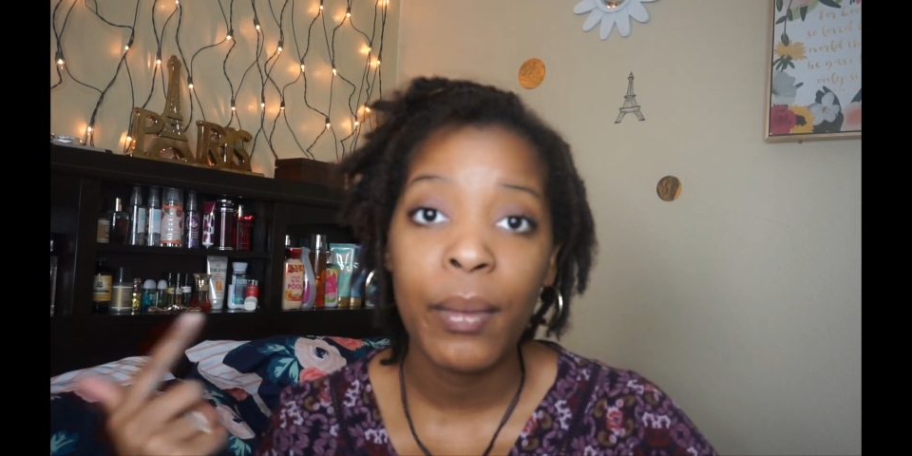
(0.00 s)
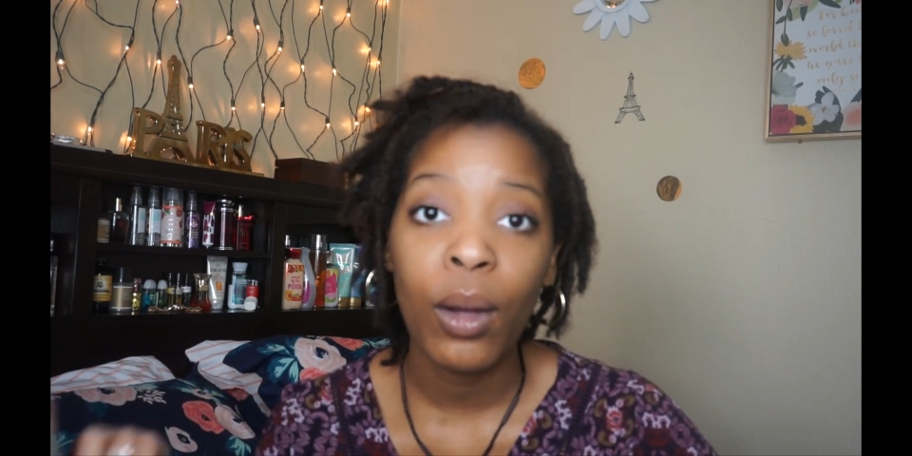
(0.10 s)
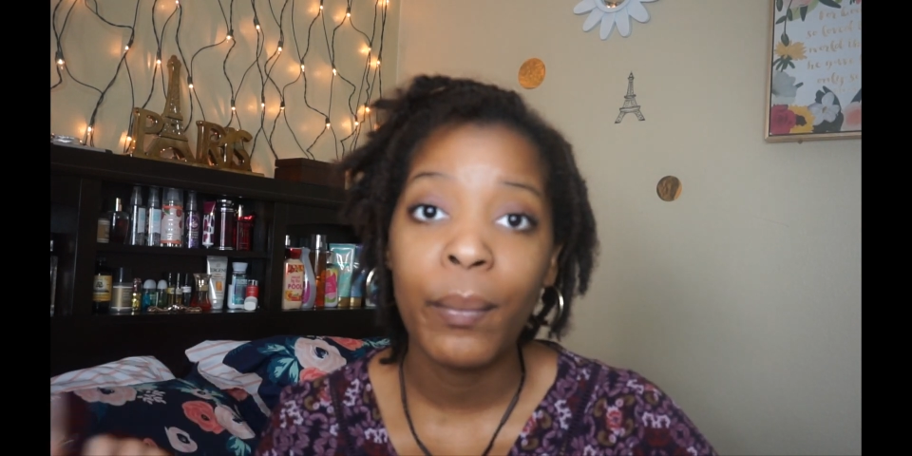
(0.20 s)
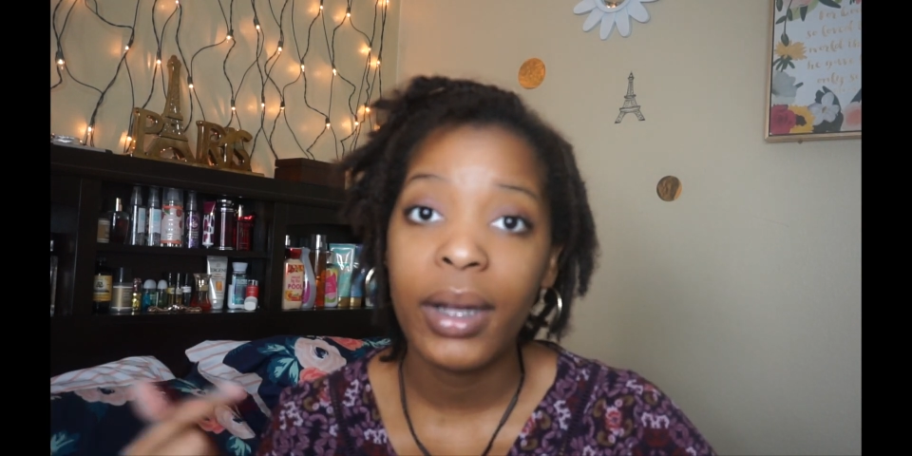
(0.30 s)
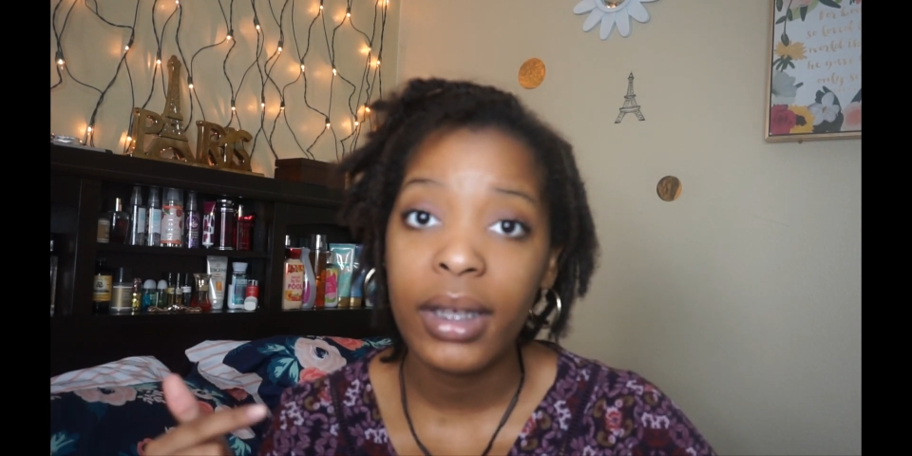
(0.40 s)

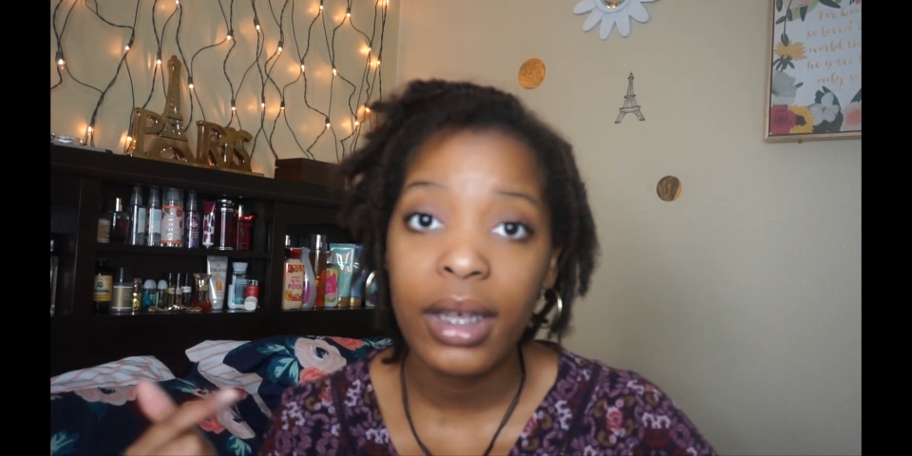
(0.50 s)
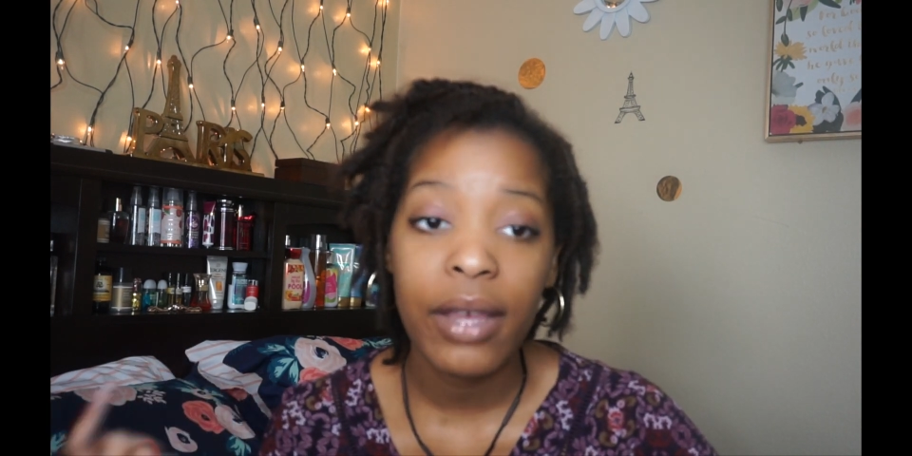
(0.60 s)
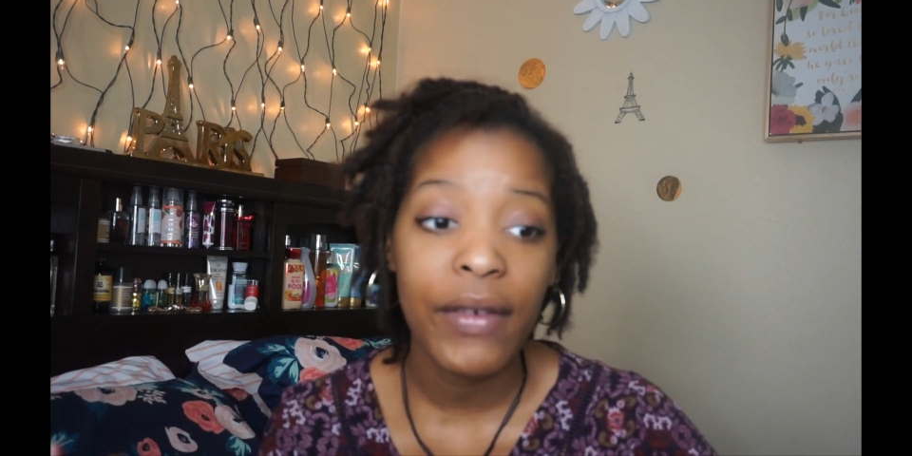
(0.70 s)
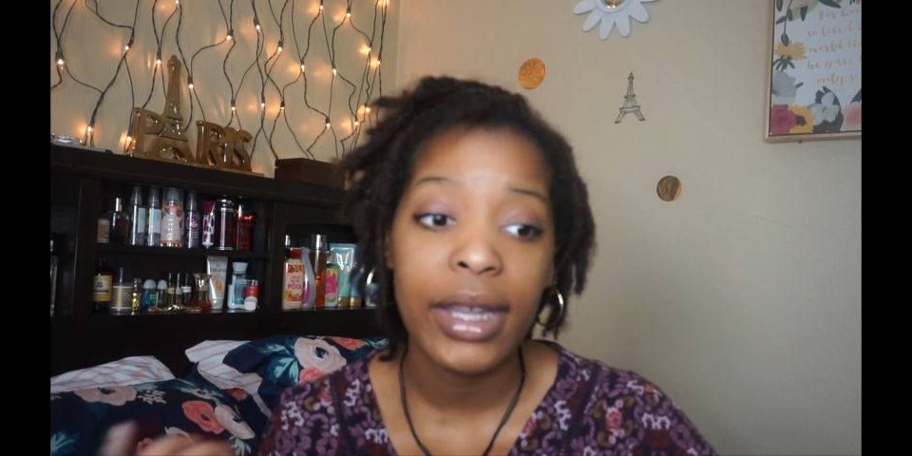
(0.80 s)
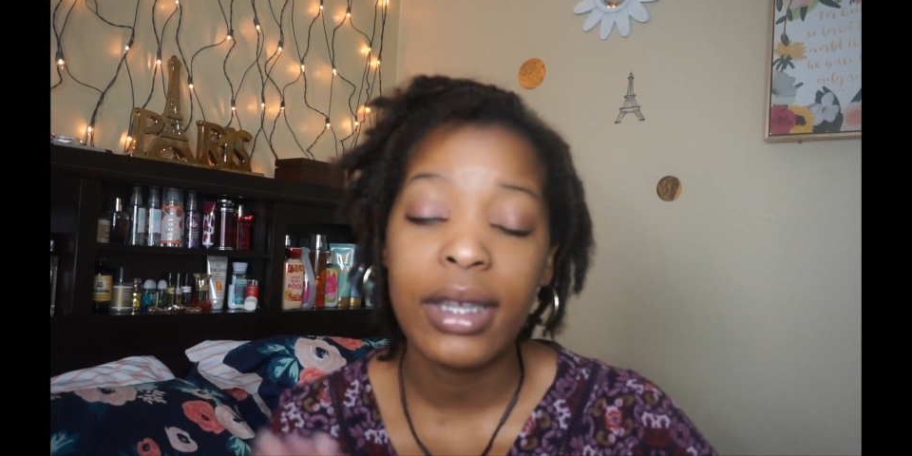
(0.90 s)
about budding
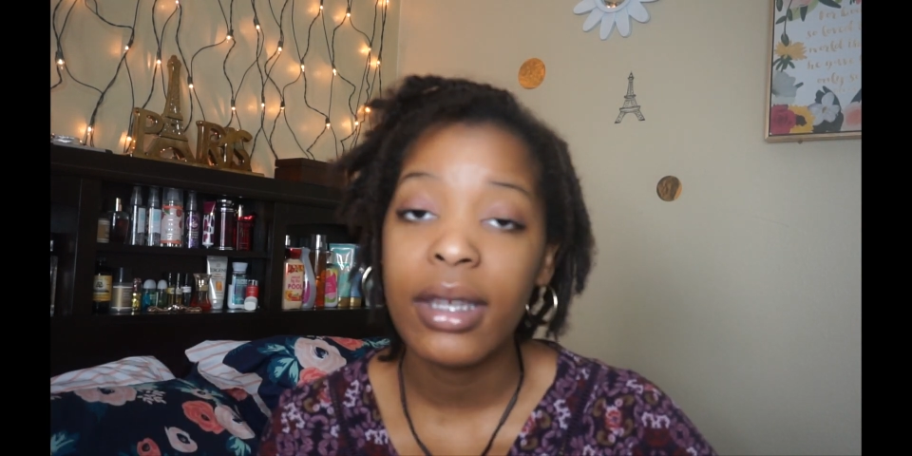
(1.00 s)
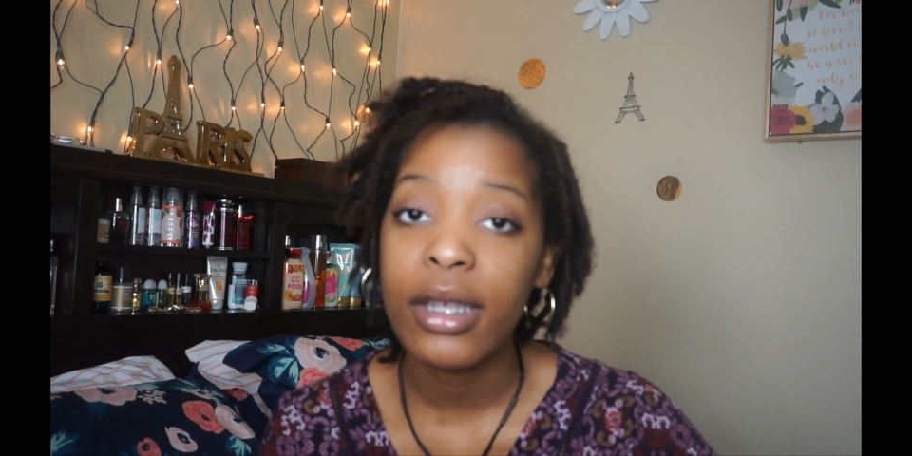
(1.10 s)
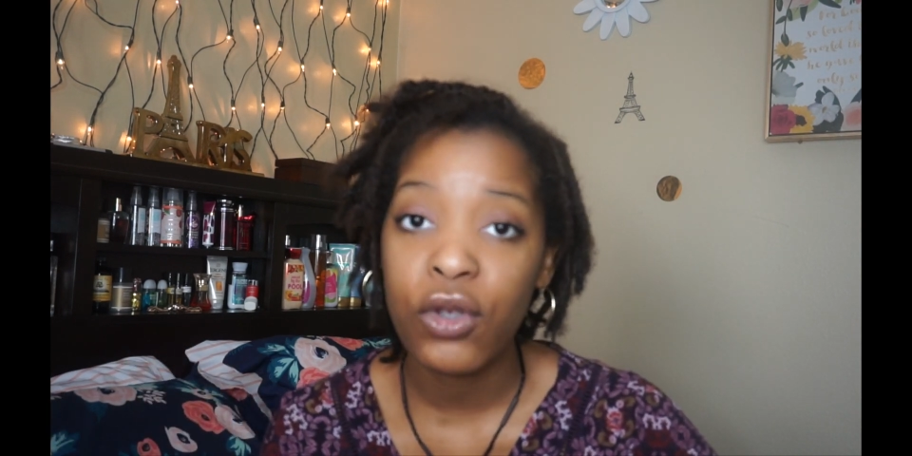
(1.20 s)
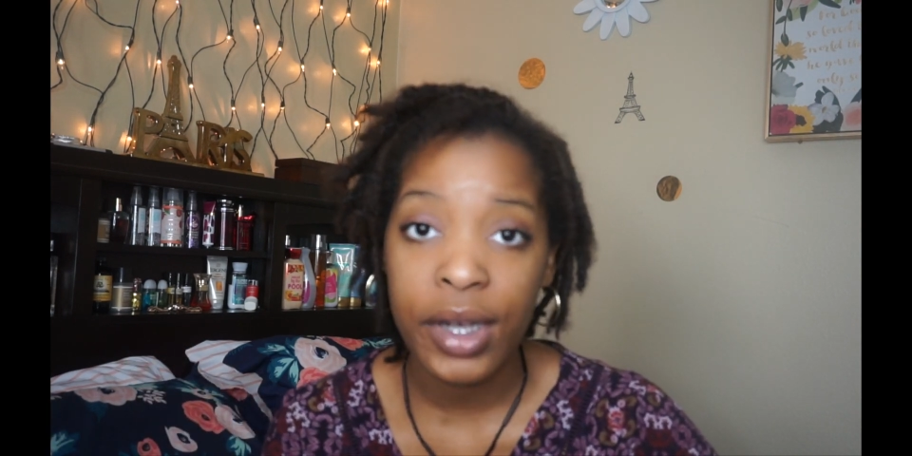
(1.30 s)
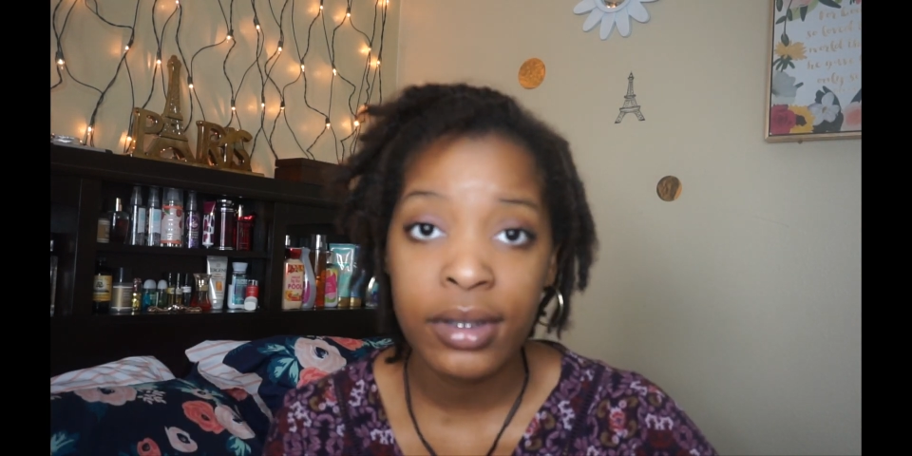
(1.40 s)
if I
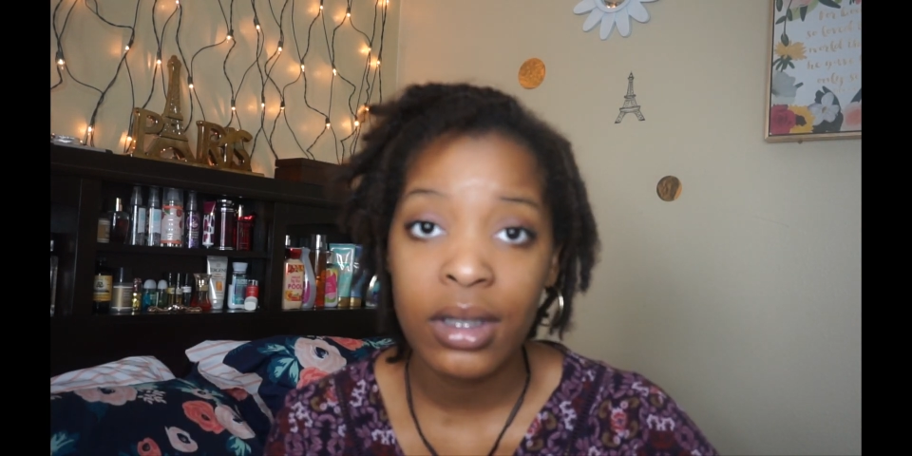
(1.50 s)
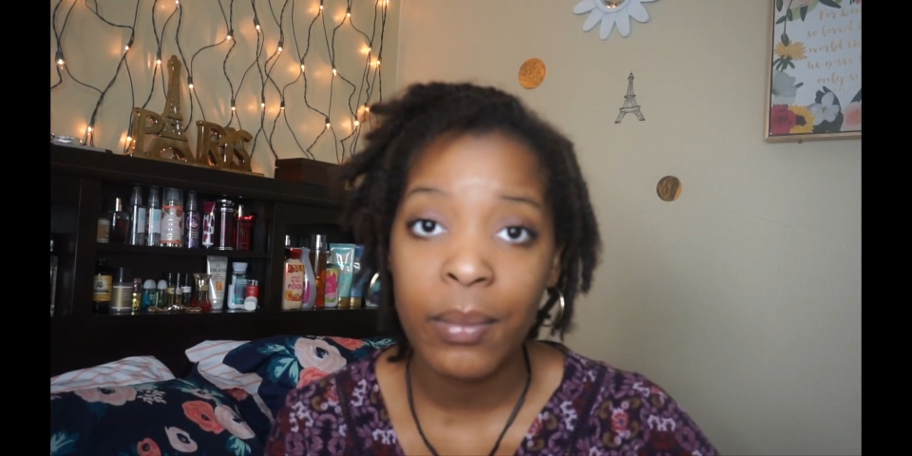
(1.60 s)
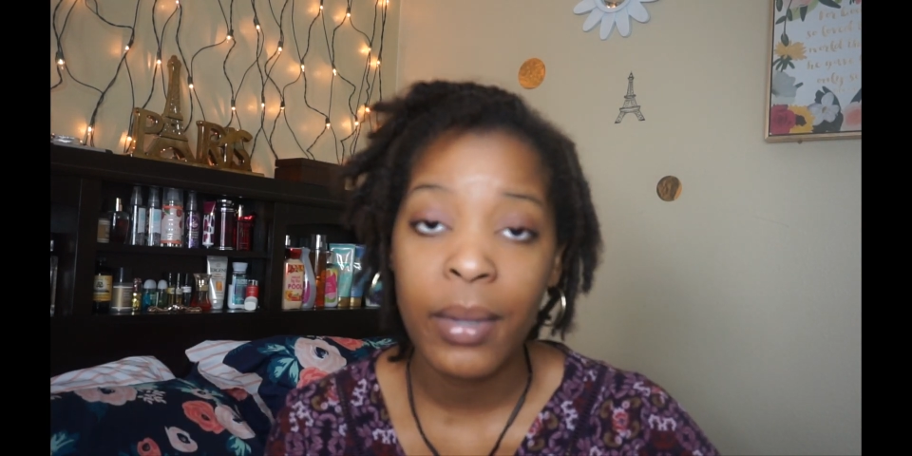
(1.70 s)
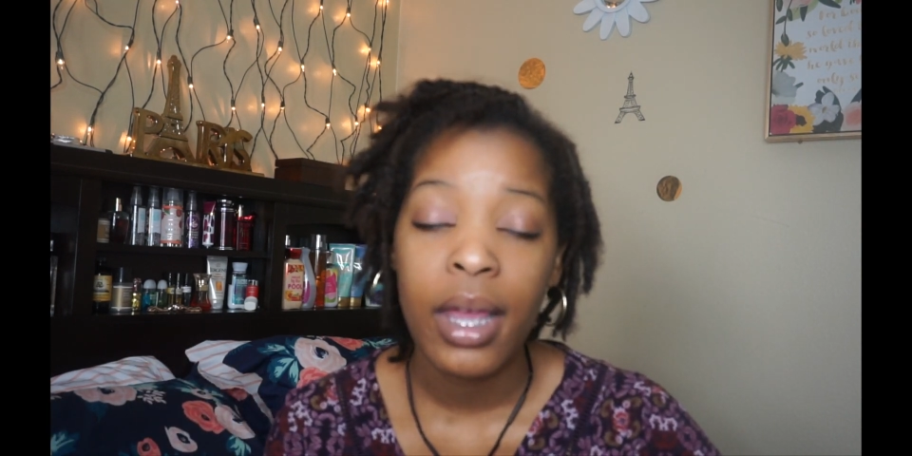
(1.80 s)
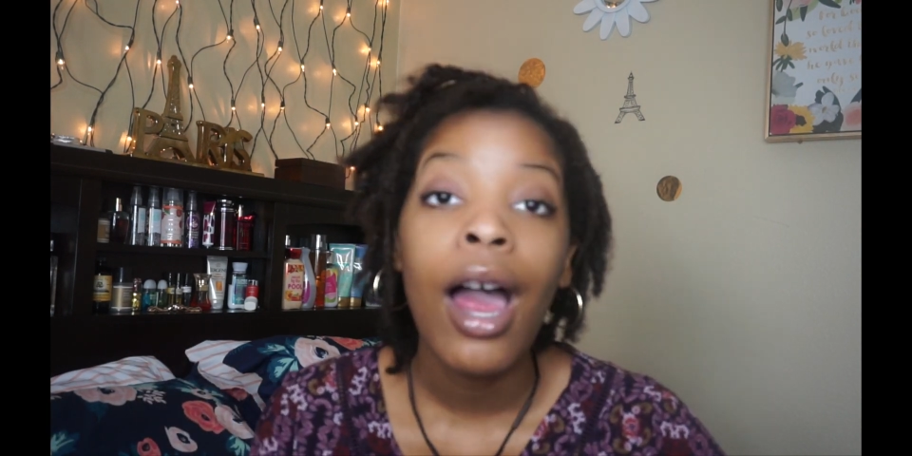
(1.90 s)
didn't address
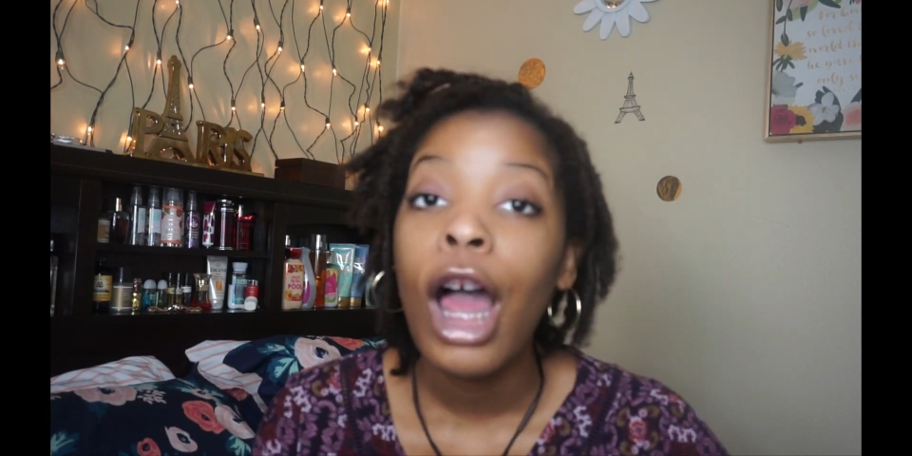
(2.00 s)
them.